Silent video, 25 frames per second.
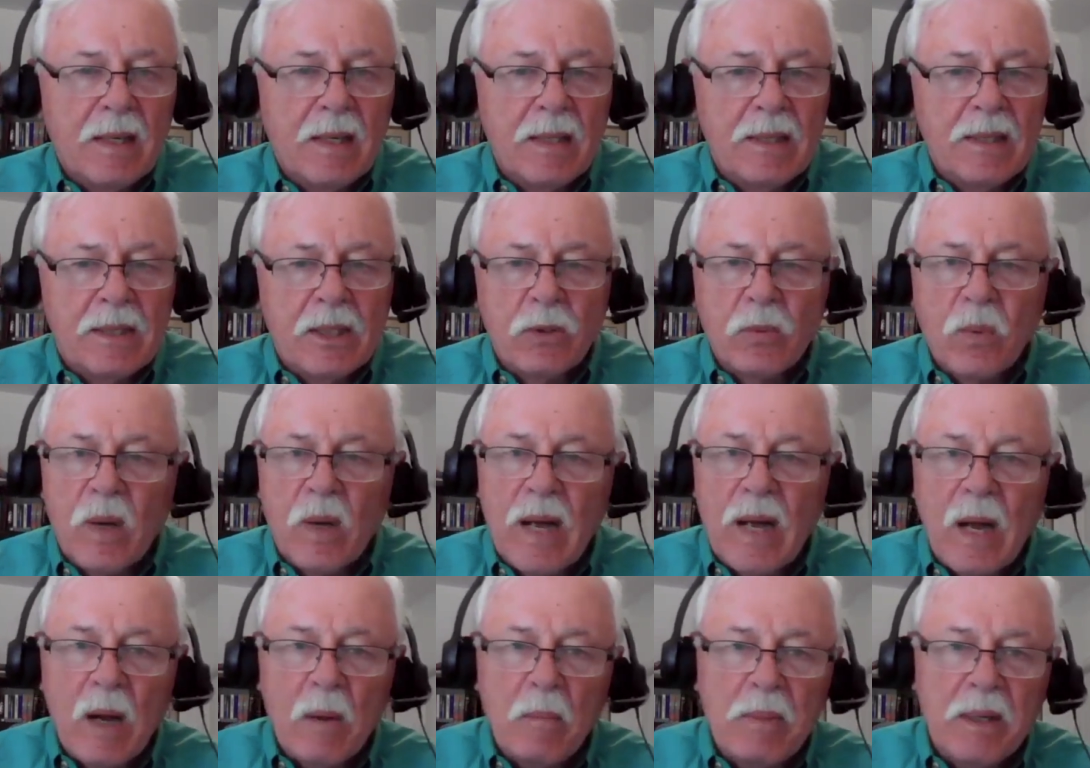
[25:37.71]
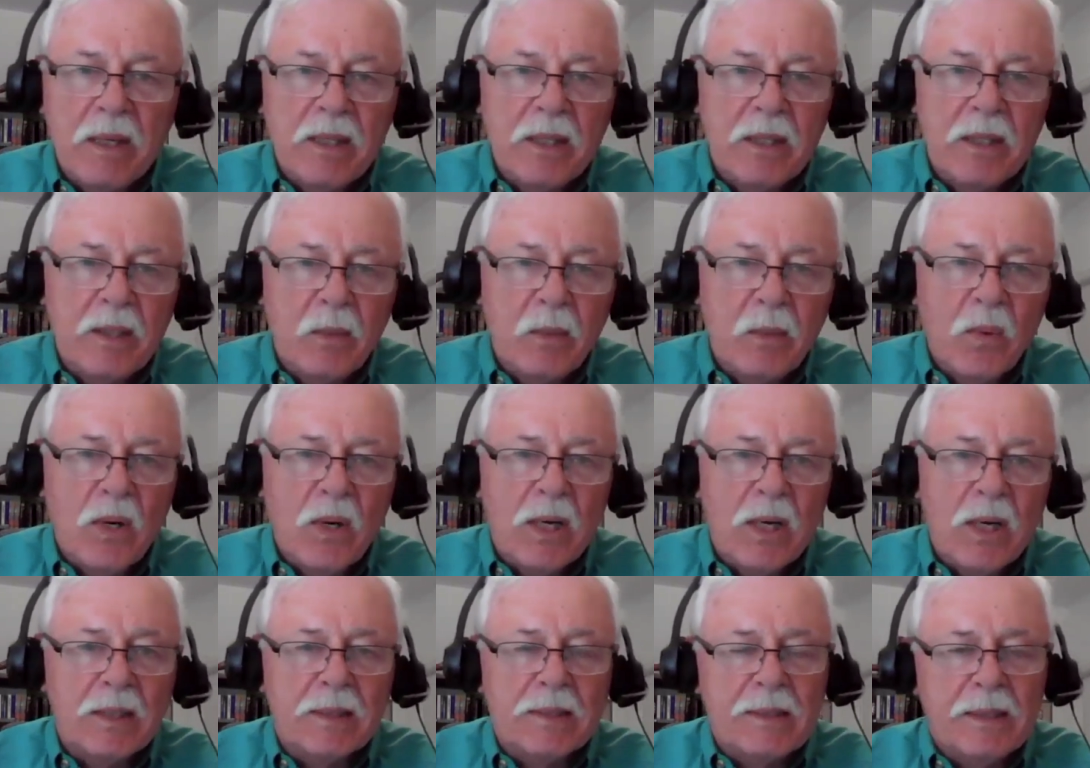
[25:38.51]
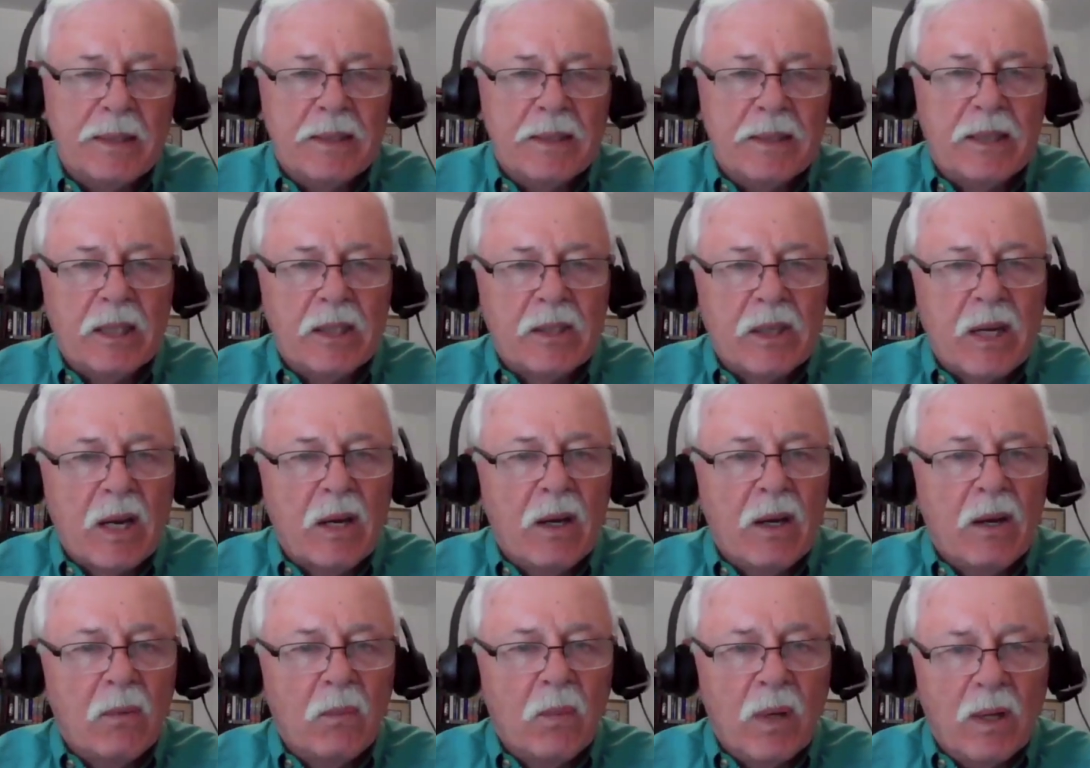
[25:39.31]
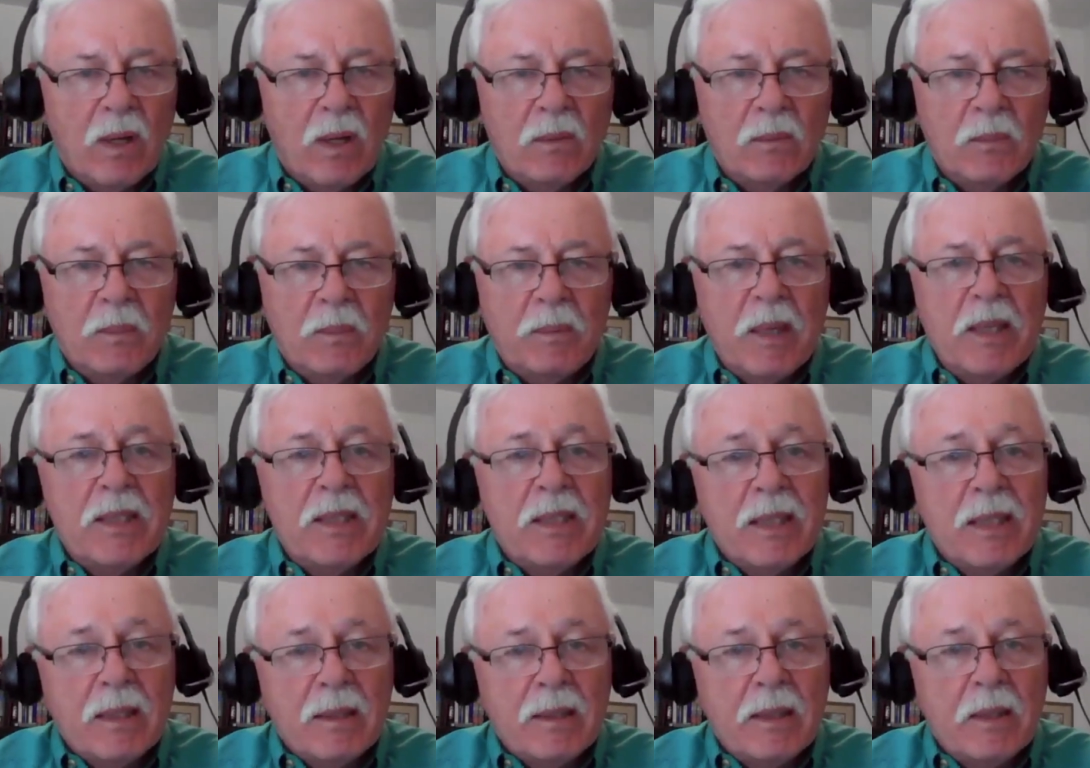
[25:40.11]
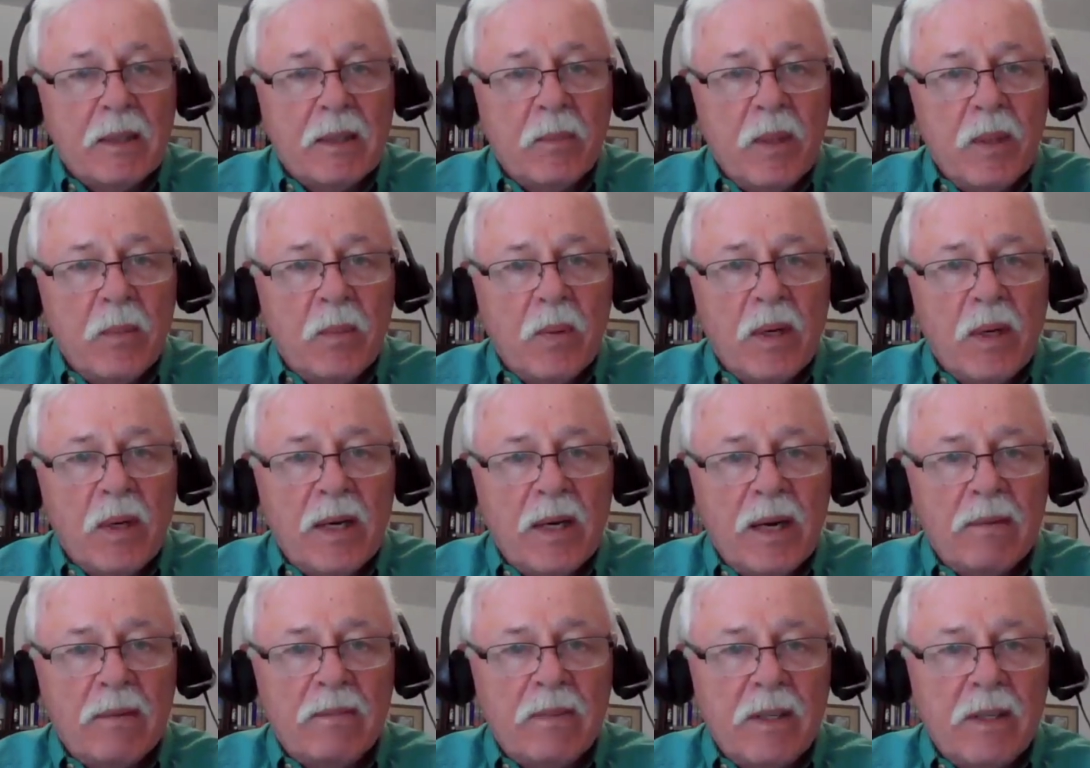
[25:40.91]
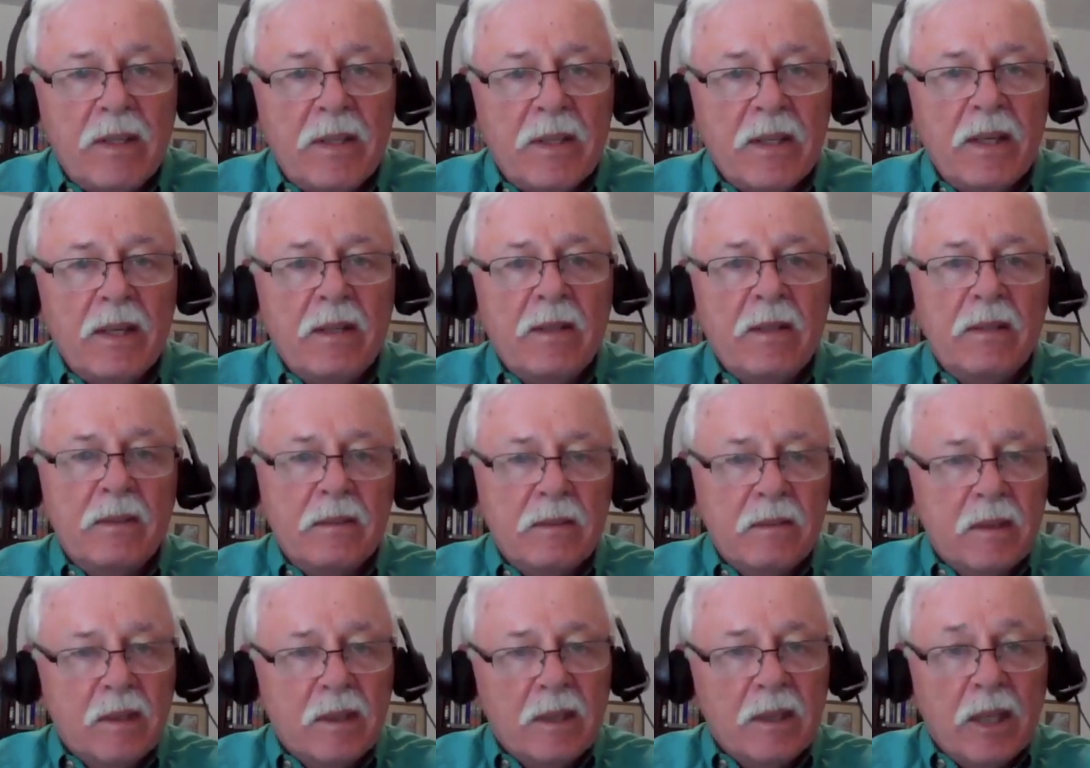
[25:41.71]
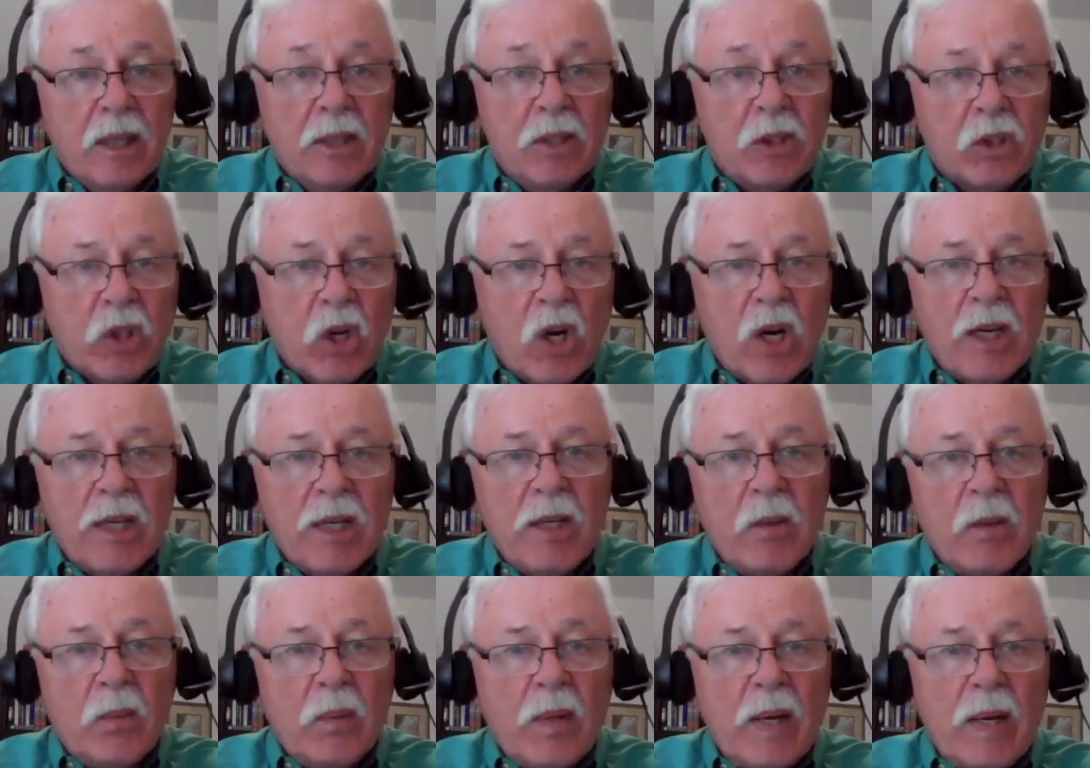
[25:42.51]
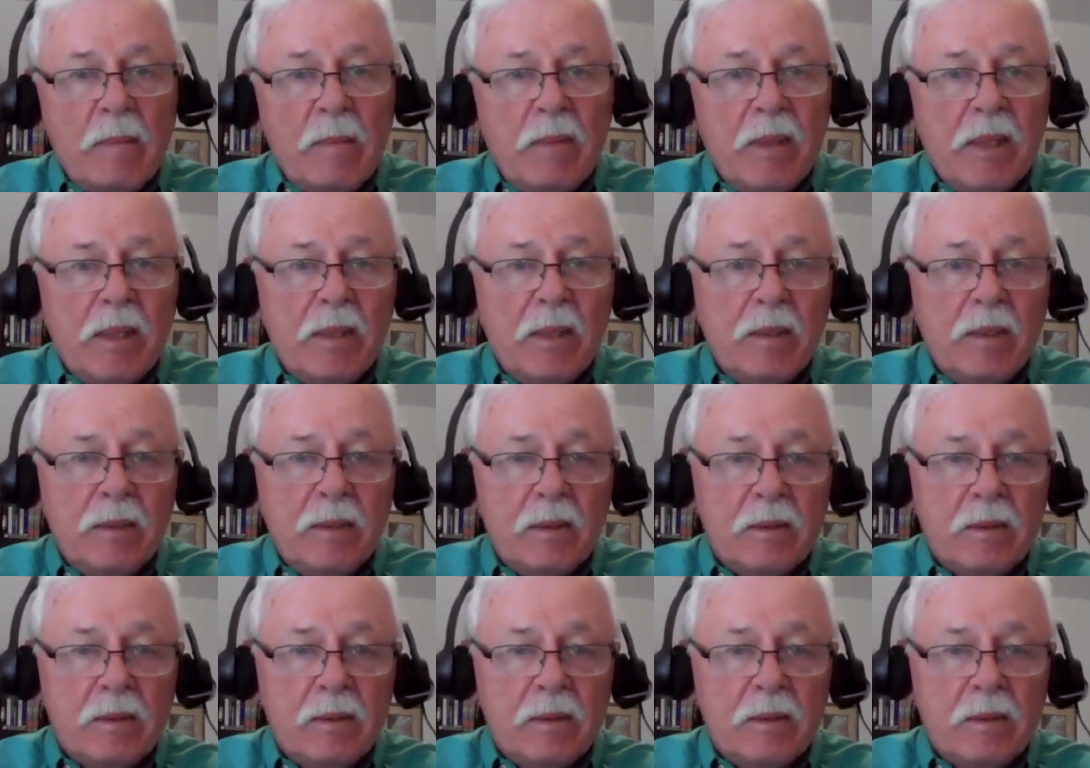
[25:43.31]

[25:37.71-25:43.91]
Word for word: He says, well, how big do you want? He says, well, basically, we want everything in Saudi Arabia,